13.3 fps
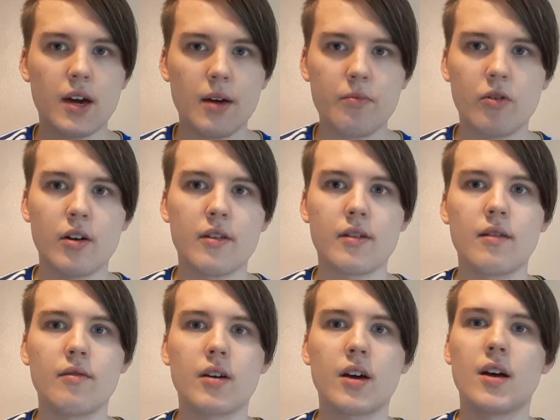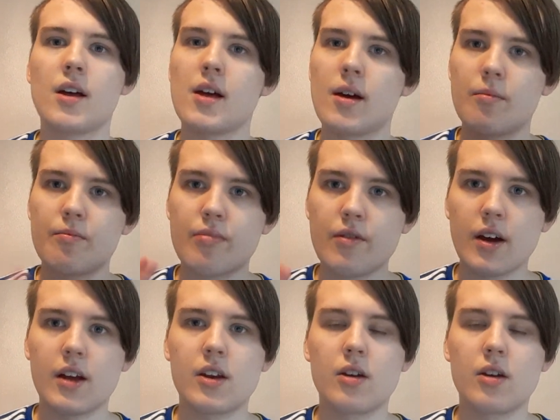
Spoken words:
Kipwine TV here, bringing